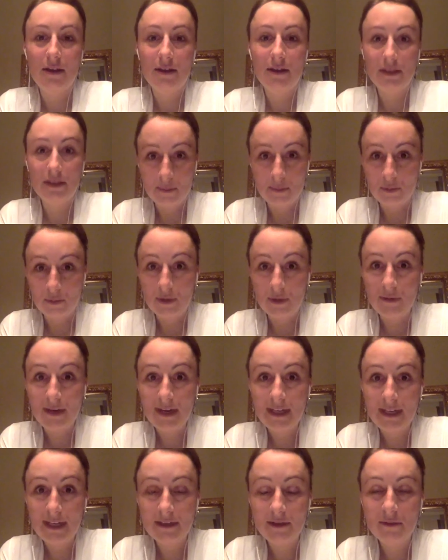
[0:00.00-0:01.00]
a
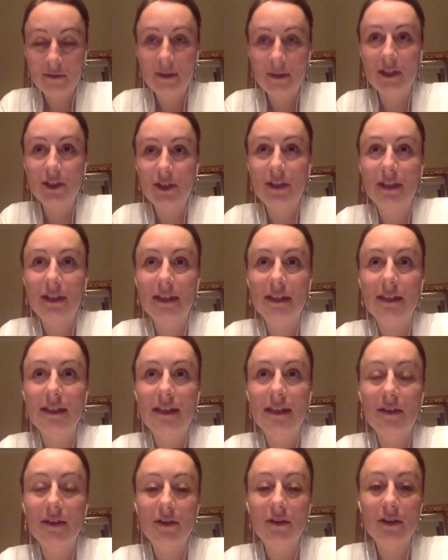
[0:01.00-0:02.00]
prereq, which is
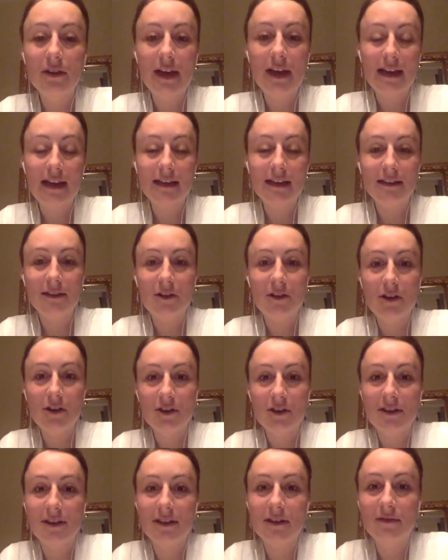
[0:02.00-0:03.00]
either the Access
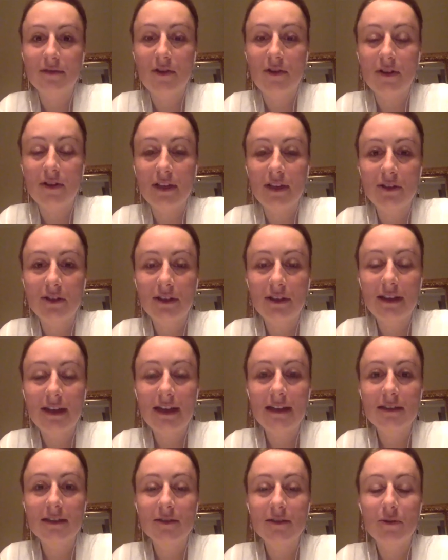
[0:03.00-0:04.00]
Consciousness Foundation
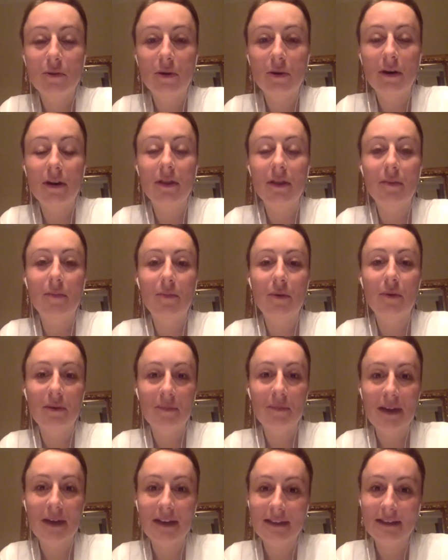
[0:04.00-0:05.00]
class or the
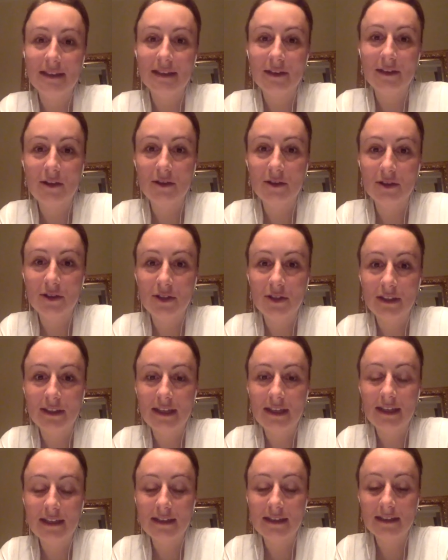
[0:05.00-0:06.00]
Pragmatic Psychology
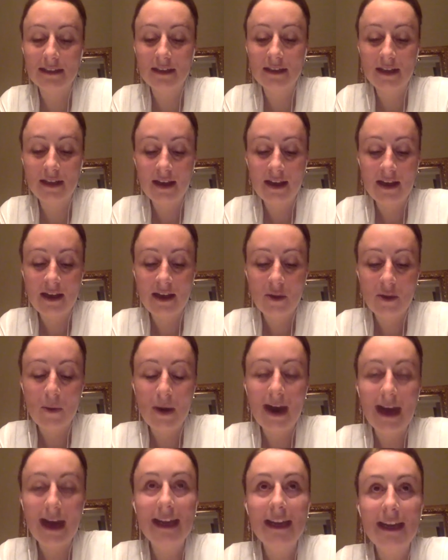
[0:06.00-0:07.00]
class. And
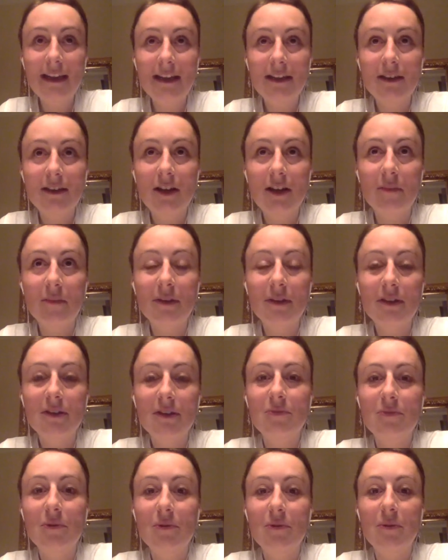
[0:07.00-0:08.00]
why? Not
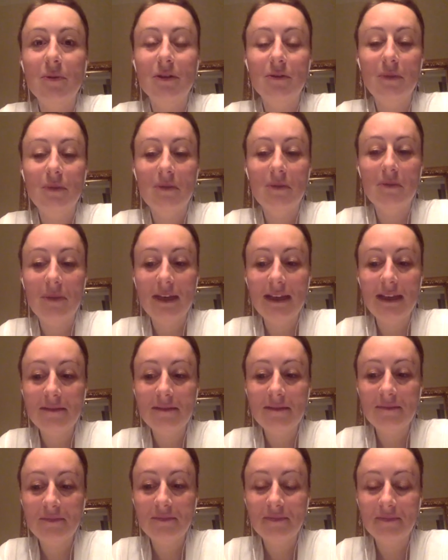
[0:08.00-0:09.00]
because we want to be
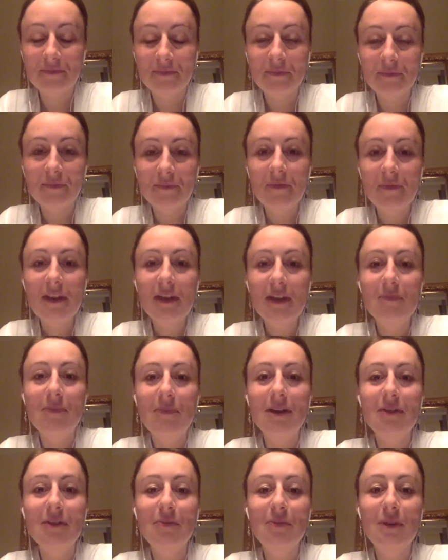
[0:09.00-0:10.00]
mean,
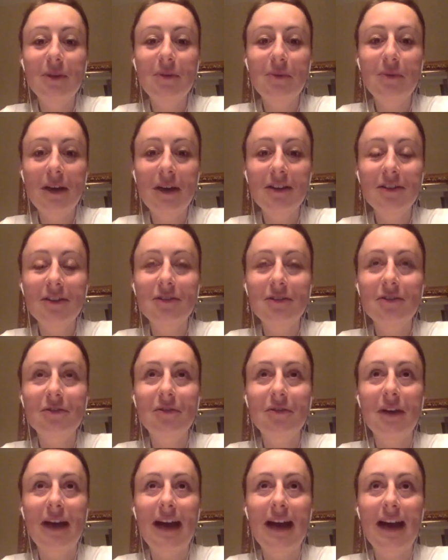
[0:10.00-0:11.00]
but we want
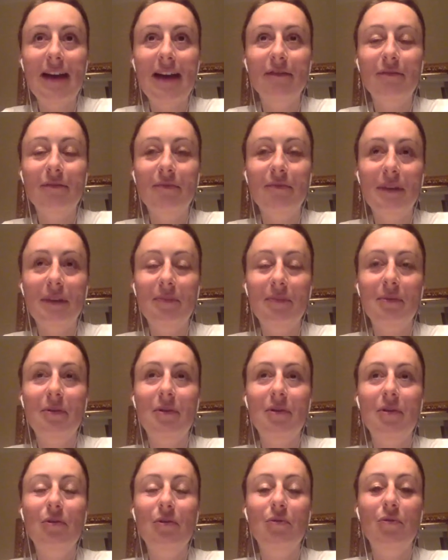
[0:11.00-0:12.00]
to have
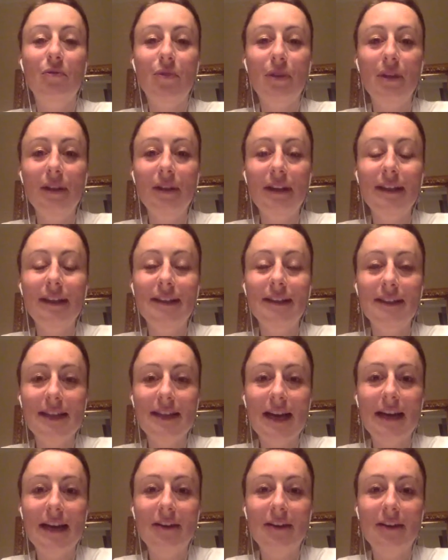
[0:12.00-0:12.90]
people who really desire